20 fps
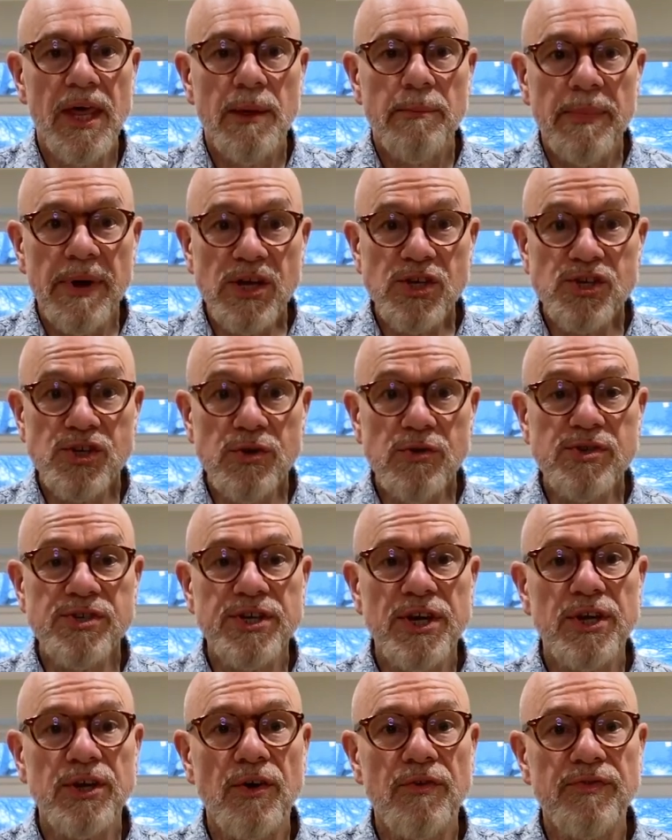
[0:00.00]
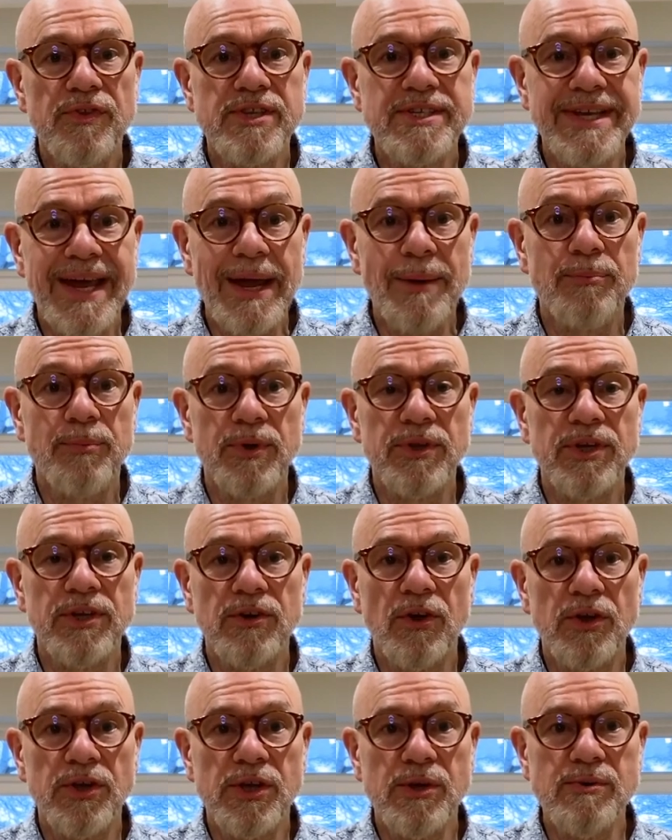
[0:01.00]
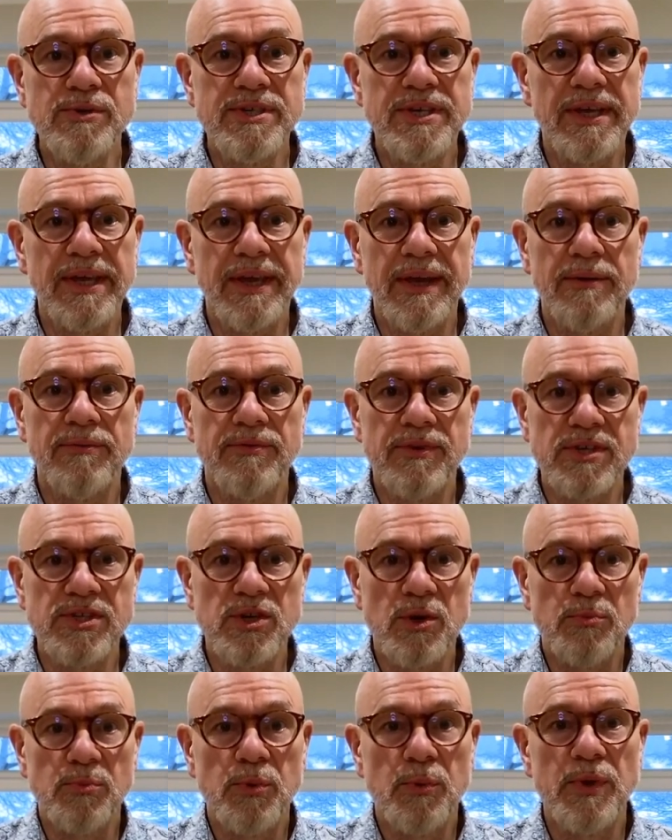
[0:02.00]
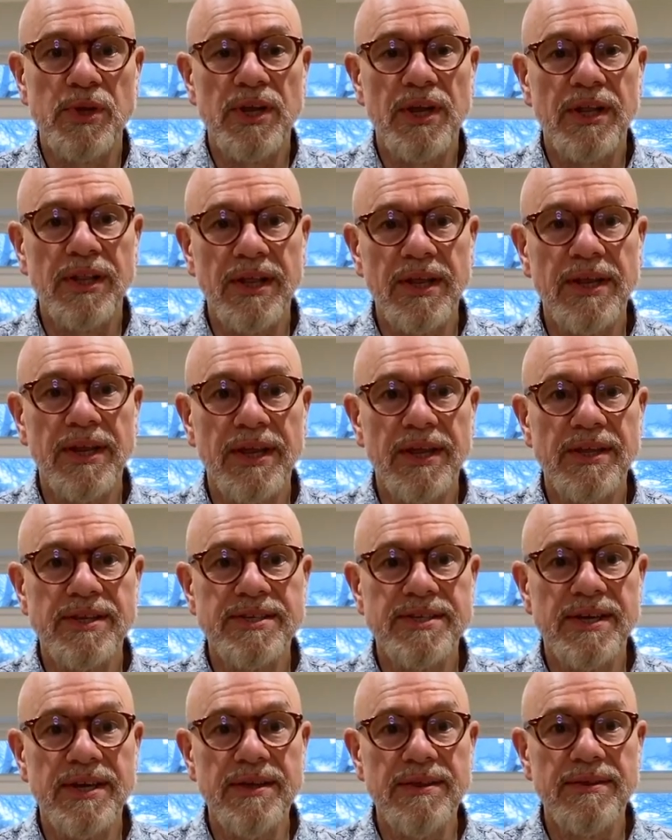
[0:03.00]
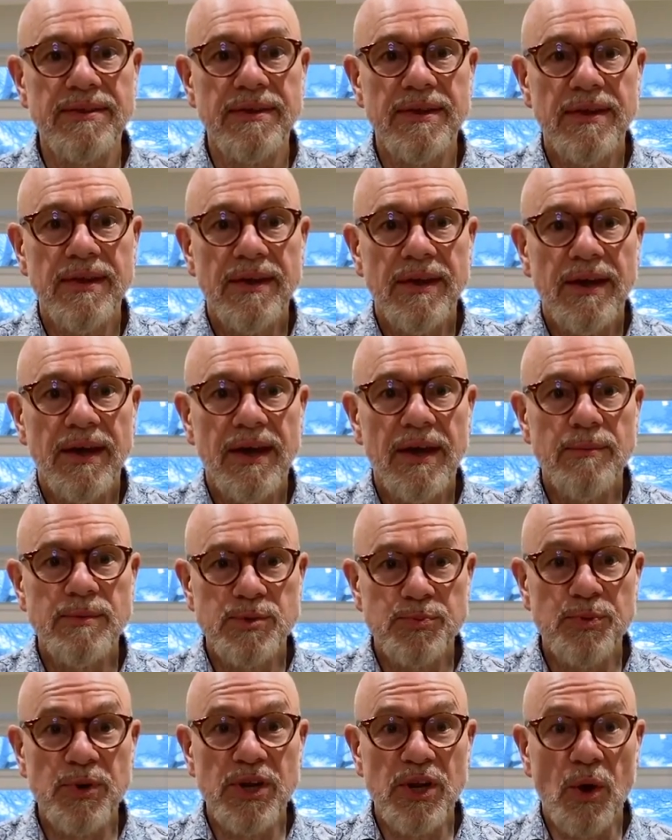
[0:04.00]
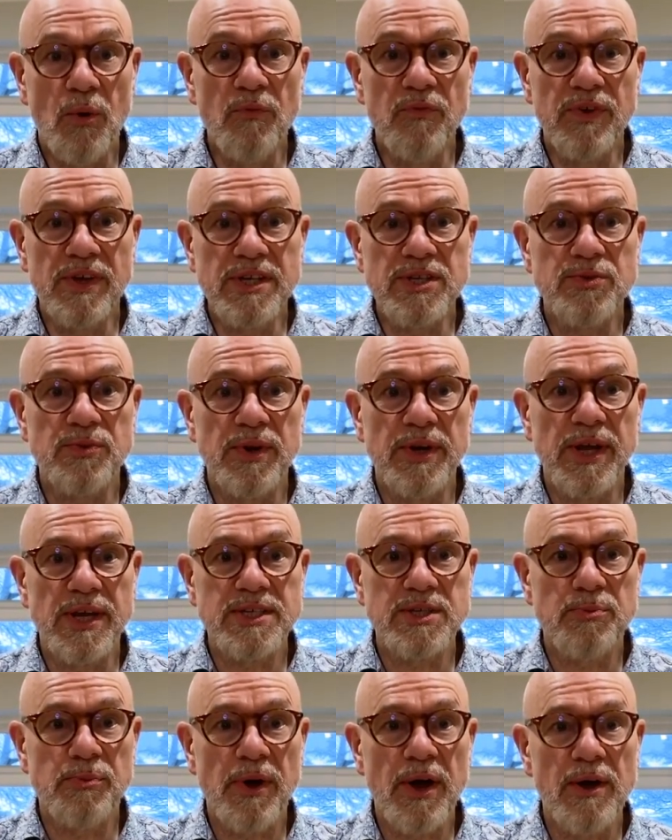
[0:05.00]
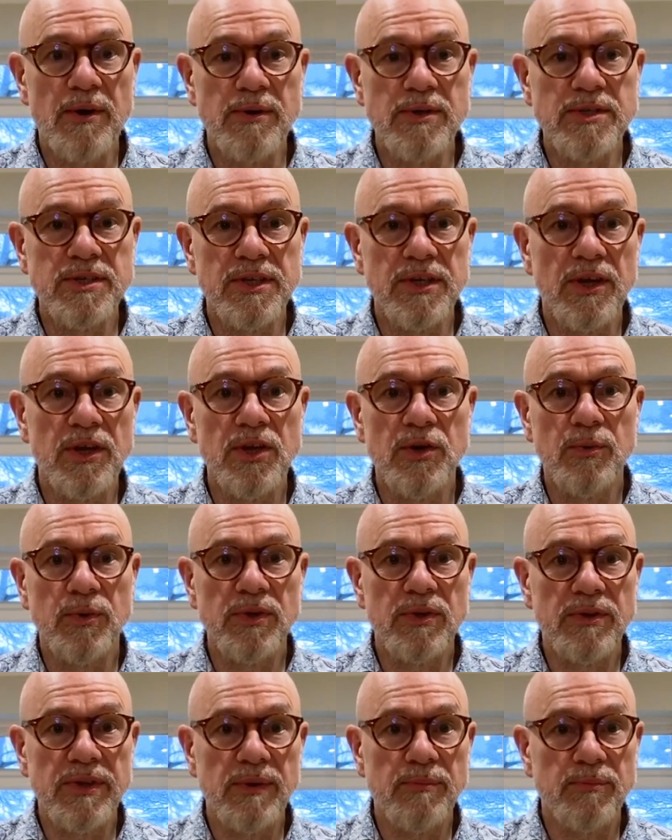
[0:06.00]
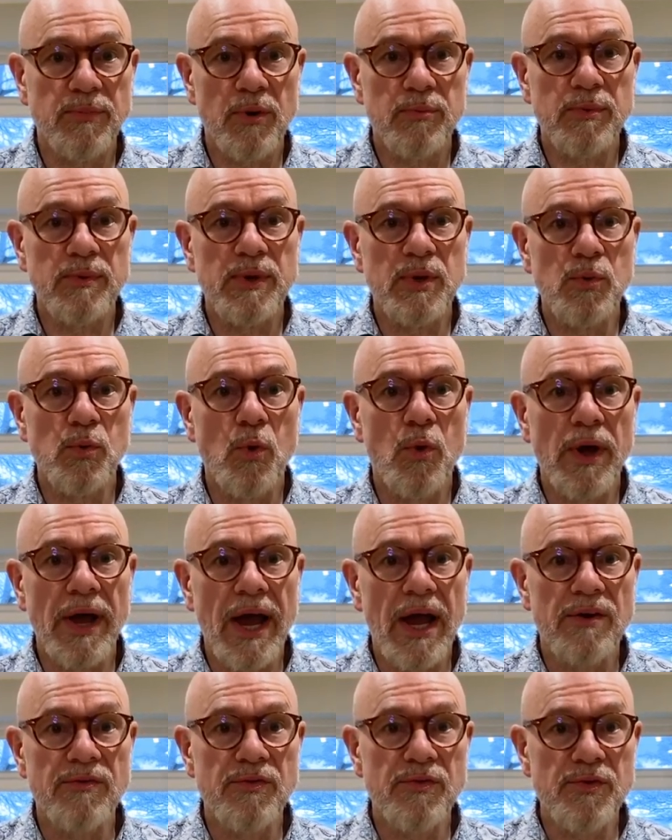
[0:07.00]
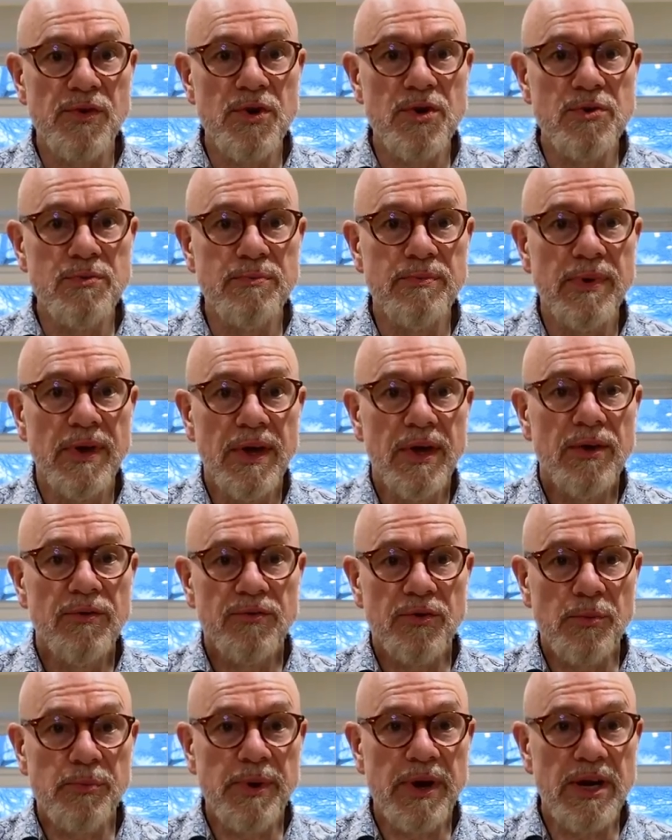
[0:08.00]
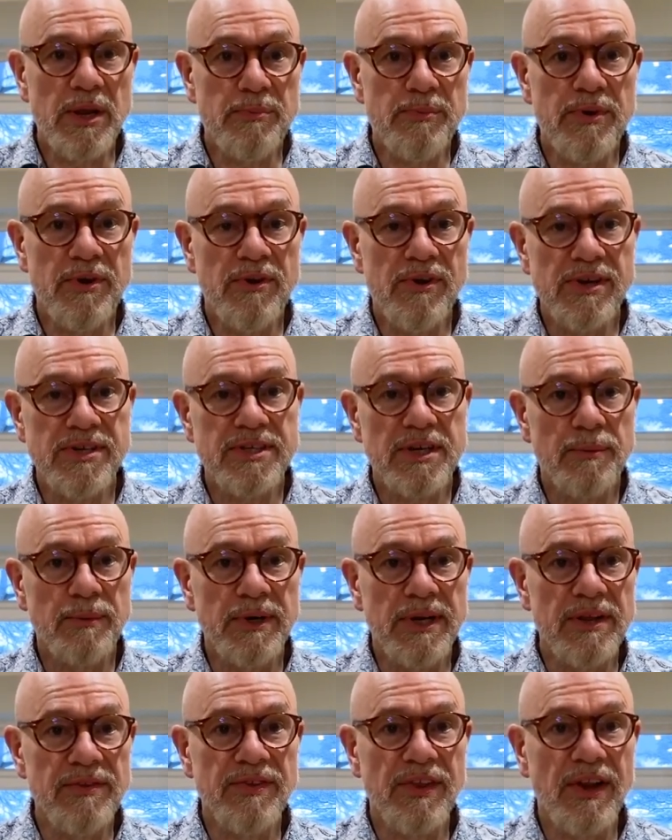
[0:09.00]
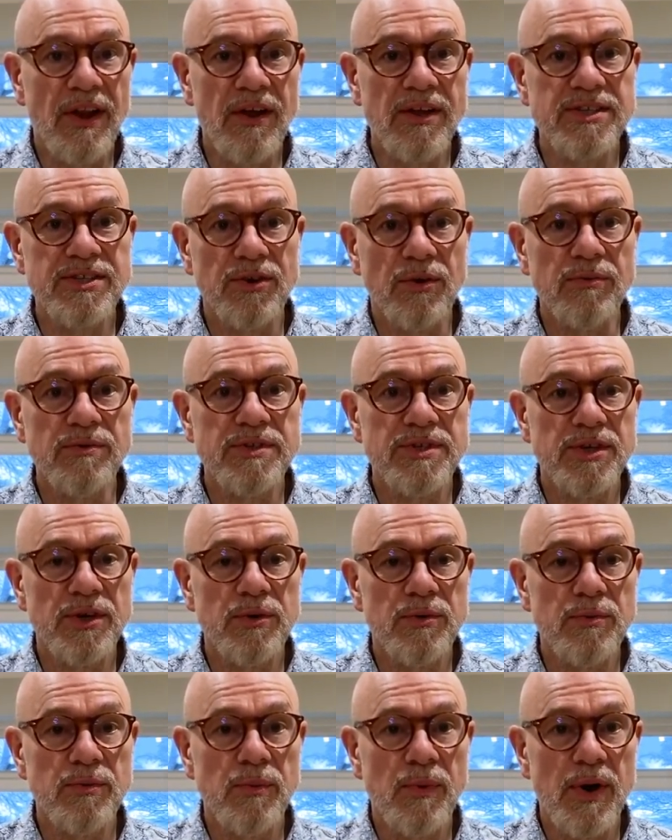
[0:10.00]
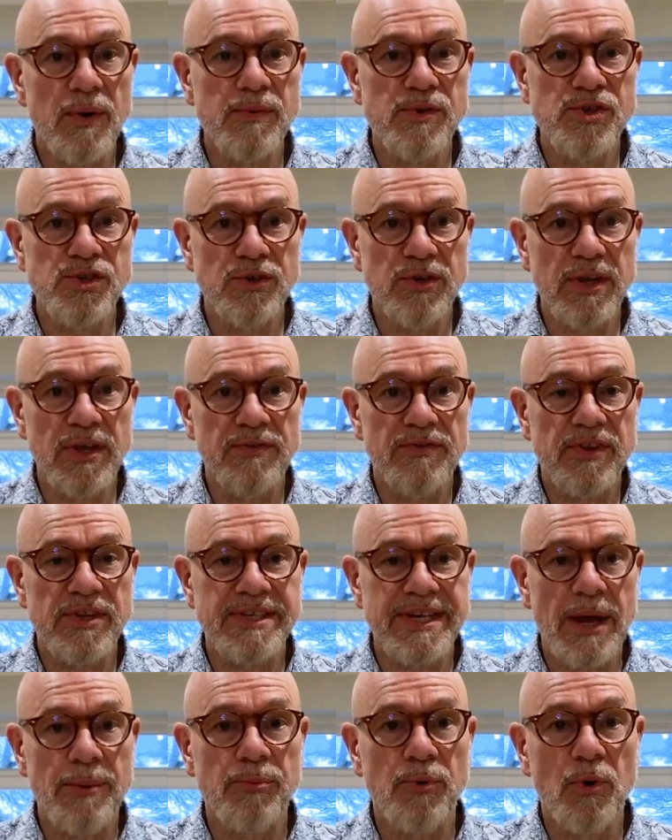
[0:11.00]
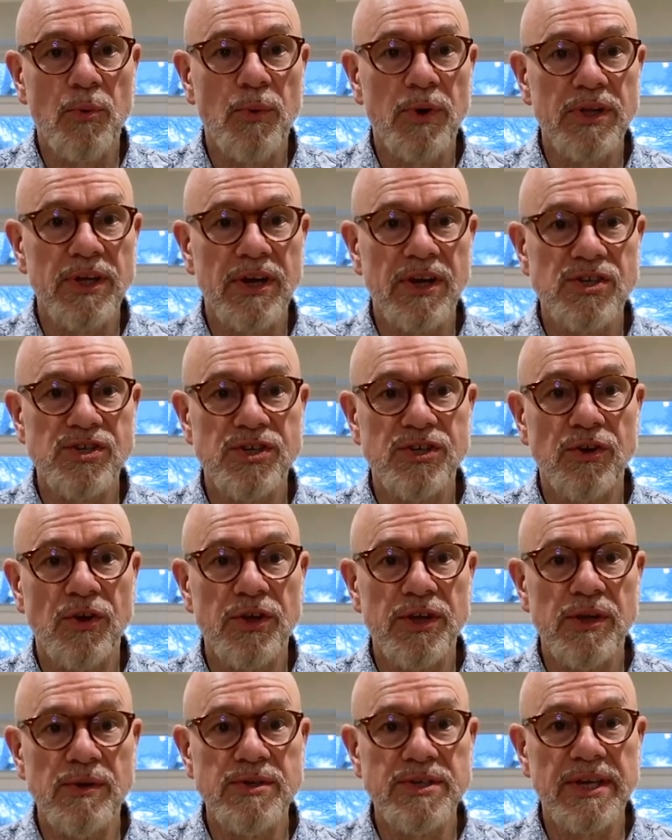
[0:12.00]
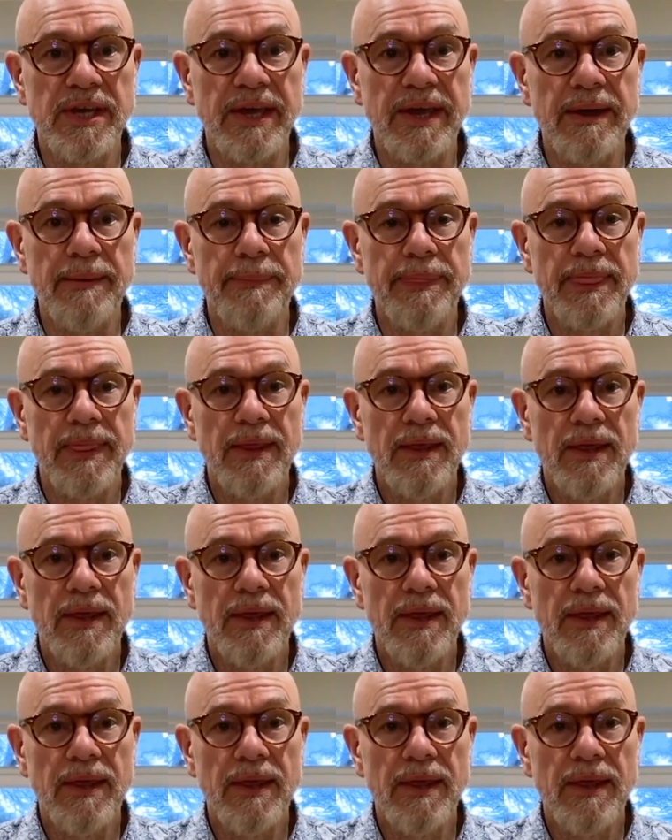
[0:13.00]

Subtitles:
Make sure you turn off the tap when you're not using it. For example, when you're cleaning your teeth, it's pretty obvious really, I suppose. You know, you wouldn't probably walk out of a room for a period of time and leave the light on. So why would you leave the tap on when you're actually not using it?